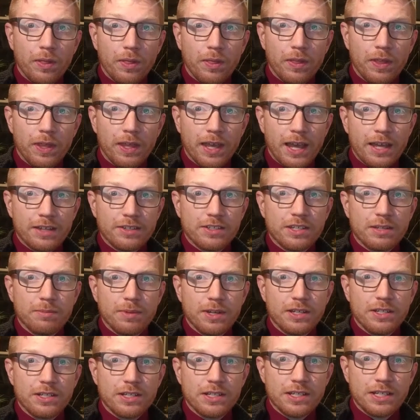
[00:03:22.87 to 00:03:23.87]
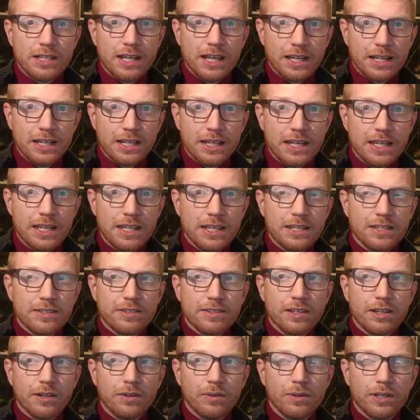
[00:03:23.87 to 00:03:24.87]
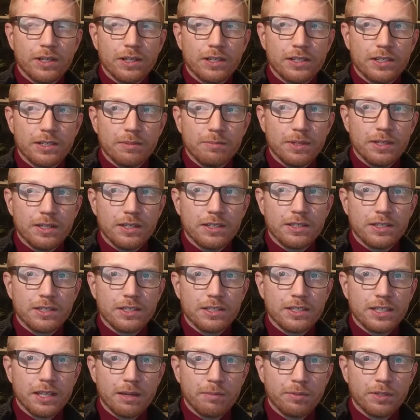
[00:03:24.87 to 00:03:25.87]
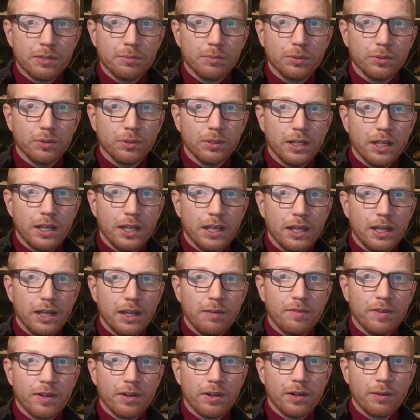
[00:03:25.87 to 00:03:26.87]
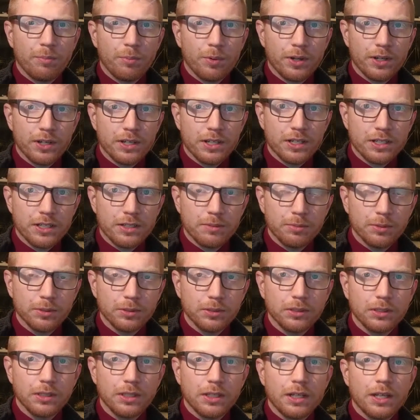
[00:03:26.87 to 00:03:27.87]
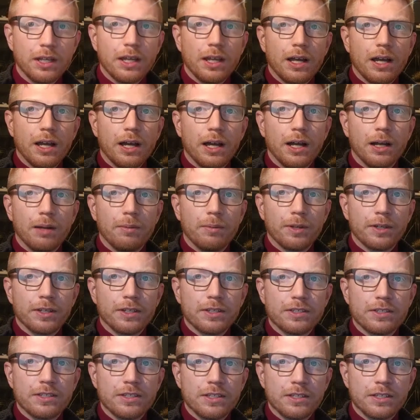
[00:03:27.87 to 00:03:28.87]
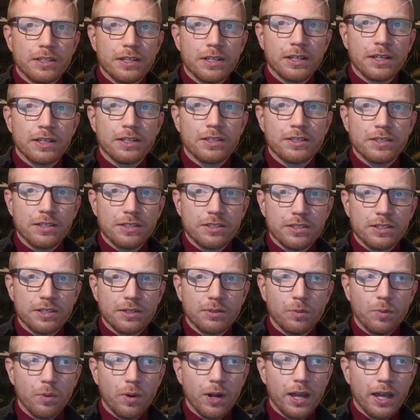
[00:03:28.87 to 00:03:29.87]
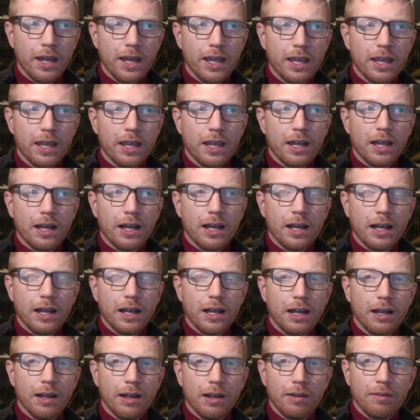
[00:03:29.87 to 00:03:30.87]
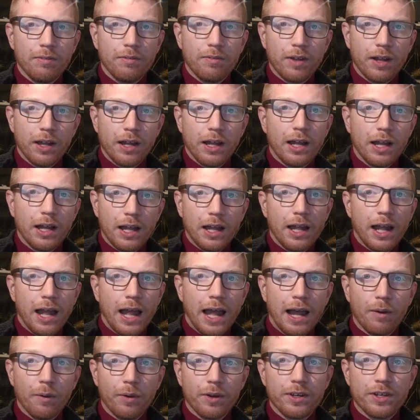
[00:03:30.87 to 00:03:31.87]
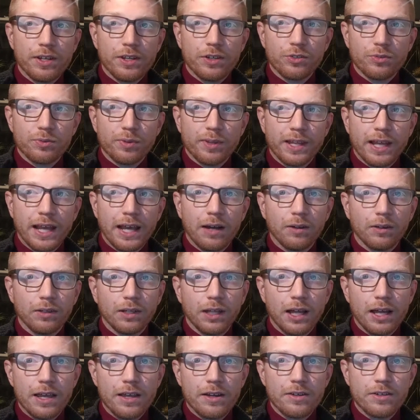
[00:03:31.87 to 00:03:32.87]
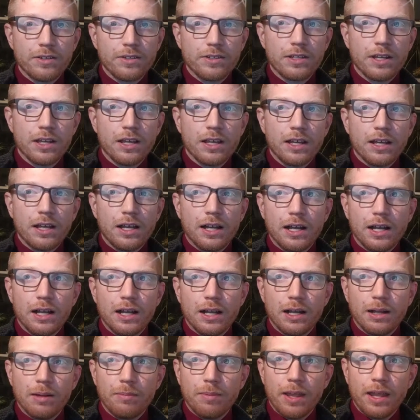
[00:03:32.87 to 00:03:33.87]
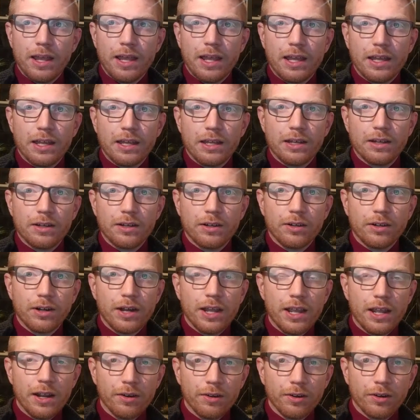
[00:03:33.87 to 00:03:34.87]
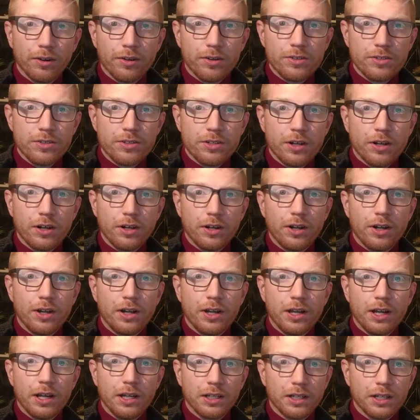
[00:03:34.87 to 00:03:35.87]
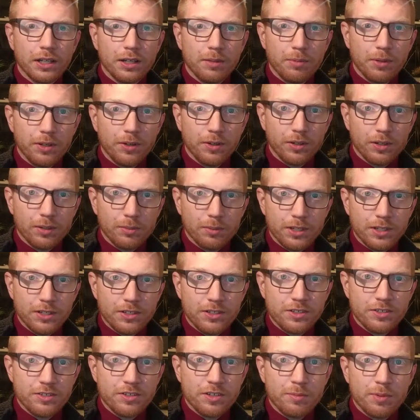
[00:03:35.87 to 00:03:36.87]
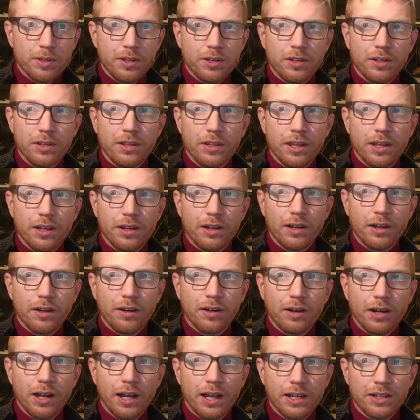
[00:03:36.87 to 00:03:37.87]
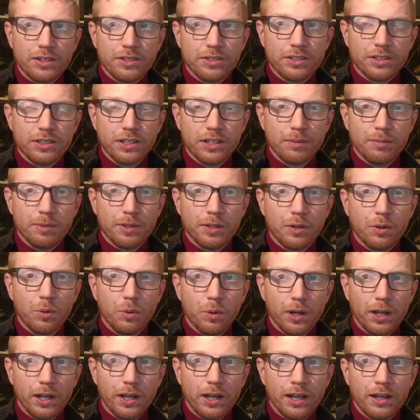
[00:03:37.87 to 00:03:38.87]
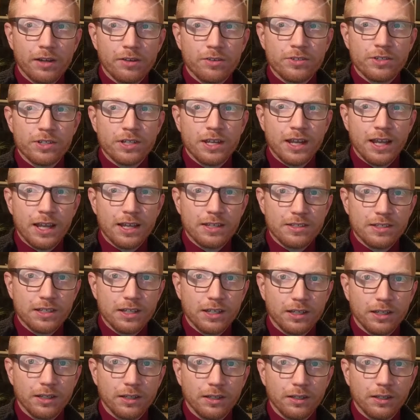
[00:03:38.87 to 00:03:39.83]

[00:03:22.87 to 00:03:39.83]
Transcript: The estimation technique is going to be susceptible in a very predictable and consistent way of how it deals with outliers, and our errors are not going to be normally distributed. They are actually going to be quite heteroscedastic.